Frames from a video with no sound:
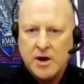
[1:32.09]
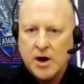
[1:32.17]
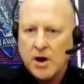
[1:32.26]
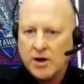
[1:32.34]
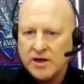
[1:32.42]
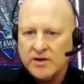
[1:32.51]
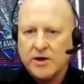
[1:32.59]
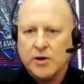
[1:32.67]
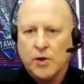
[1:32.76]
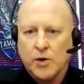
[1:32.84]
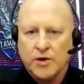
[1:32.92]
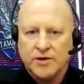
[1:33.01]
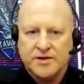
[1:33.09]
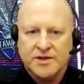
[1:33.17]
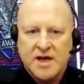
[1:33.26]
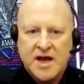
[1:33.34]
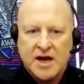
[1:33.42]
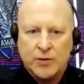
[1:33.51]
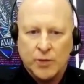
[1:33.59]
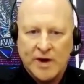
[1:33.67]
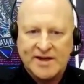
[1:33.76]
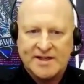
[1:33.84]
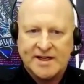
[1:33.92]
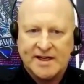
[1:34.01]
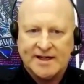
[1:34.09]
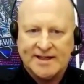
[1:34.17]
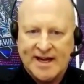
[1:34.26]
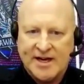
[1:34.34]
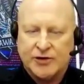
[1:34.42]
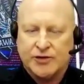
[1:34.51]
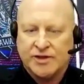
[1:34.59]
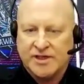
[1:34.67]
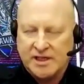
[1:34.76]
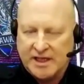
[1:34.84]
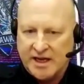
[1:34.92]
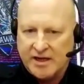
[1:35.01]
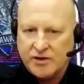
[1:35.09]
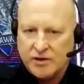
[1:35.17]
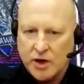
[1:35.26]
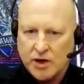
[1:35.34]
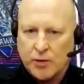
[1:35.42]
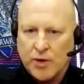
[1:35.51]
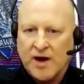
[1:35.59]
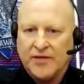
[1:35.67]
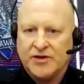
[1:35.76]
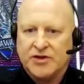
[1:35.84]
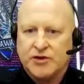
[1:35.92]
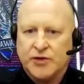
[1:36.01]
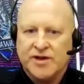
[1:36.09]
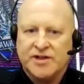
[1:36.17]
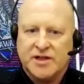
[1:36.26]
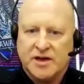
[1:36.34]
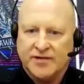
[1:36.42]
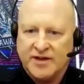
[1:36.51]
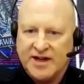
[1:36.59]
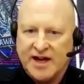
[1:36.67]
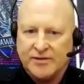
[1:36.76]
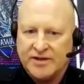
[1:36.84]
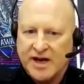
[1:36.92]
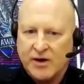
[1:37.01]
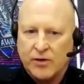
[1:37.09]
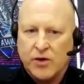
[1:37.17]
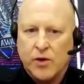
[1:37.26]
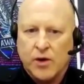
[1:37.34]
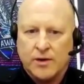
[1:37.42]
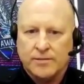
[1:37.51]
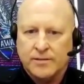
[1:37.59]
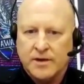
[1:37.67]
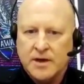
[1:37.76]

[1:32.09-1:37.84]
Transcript: honking their horns and racing dangerously around the streets of the downtown core.